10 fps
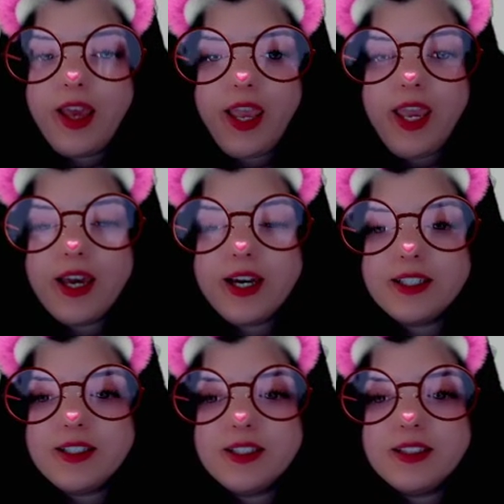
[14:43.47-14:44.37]

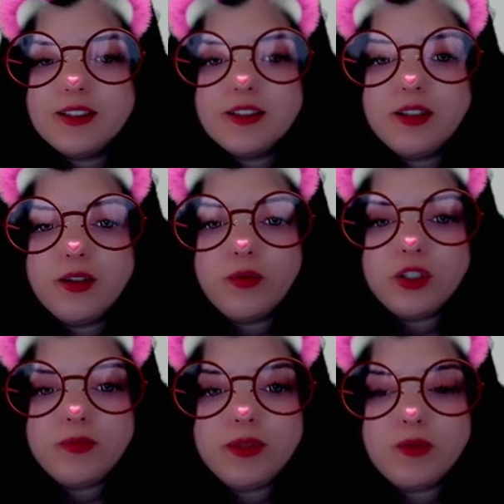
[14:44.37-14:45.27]
And,
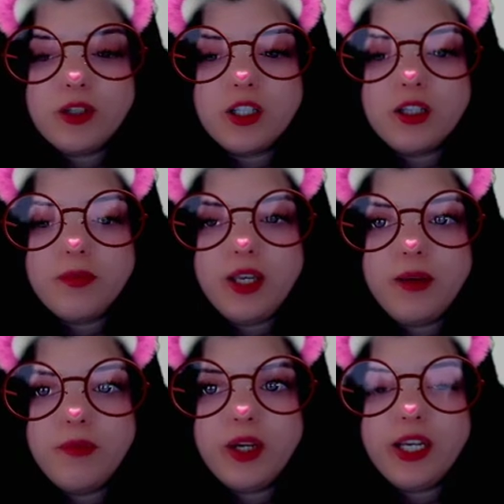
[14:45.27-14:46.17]
which means we're going to
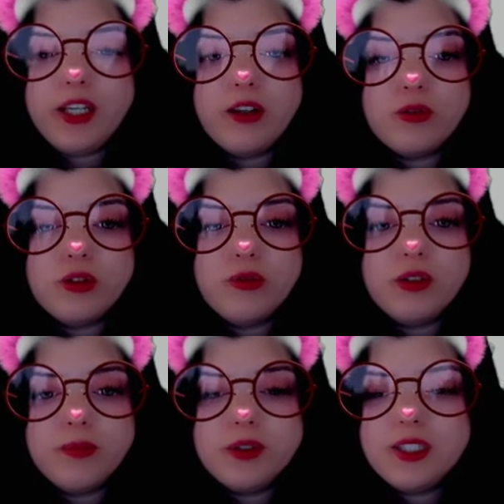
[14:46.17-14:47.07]
be bringing those two
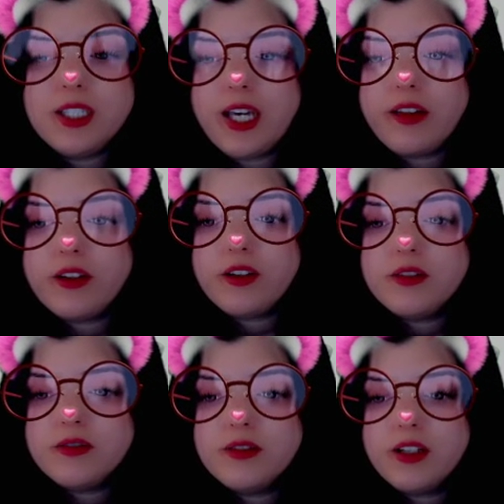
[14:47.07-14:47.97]
numbers together.
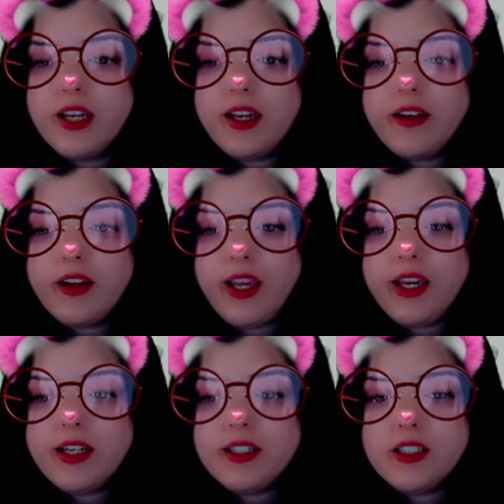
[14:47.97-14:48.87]

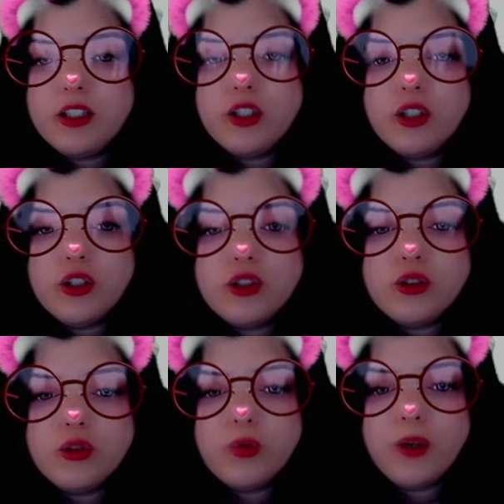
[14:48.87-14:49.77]
And
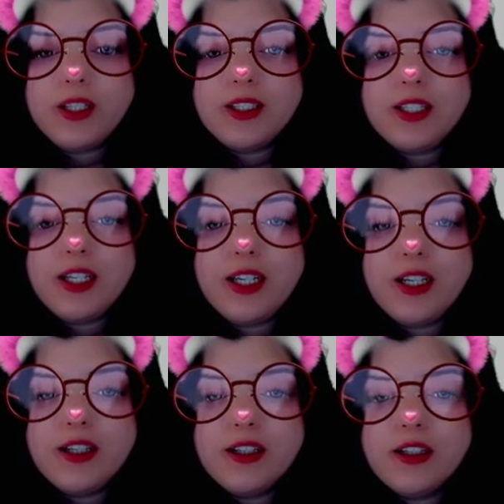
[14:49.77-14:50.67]
20
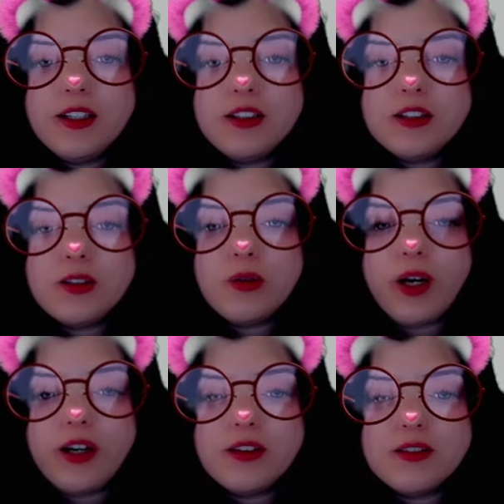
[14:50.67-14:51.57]

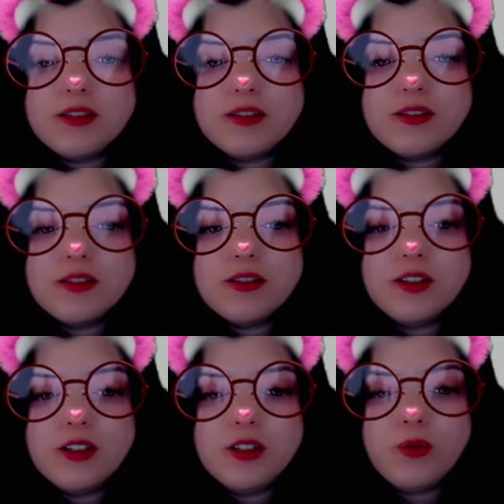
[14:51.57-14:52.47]
squares.
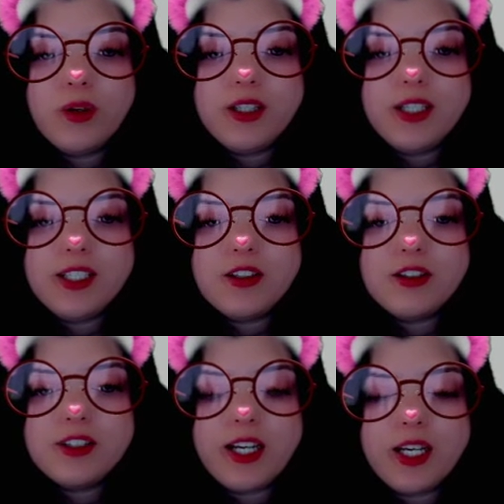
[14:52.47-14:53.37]
20 is
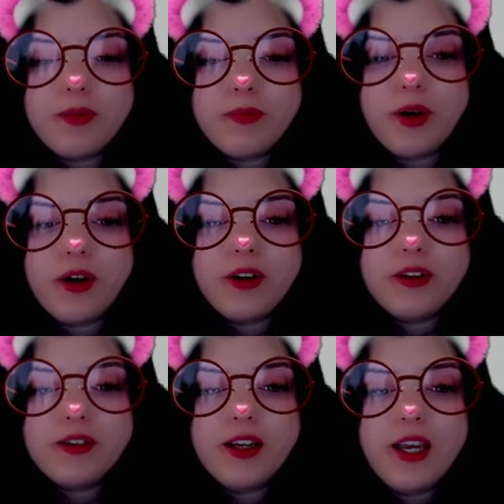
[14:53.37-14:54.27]
our second part.
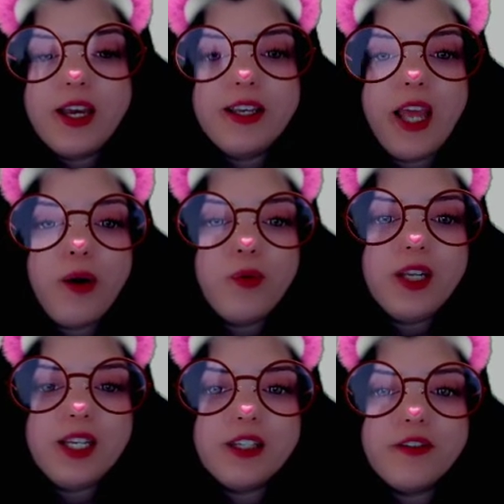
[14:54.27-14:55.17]
Now we
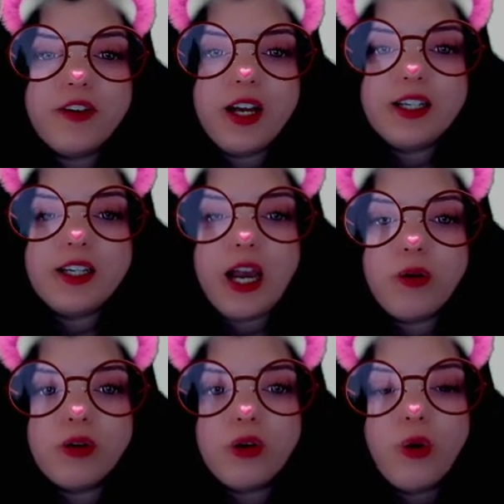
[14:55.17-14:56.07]
need to find
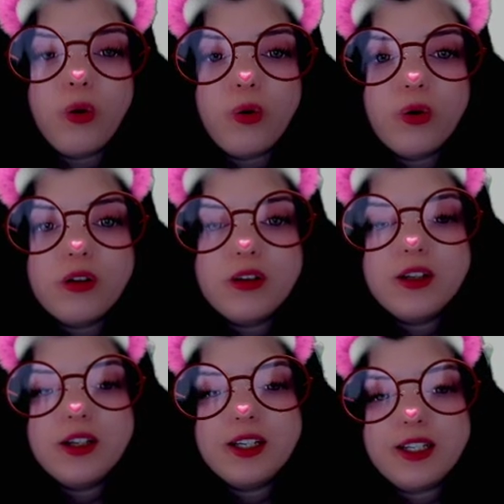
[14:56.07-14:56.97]
our whole
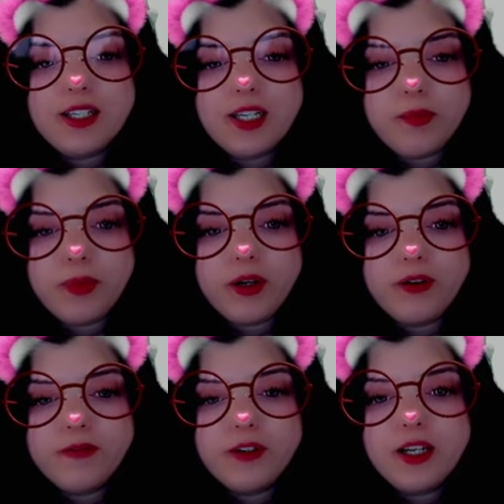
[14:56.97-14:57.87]
number.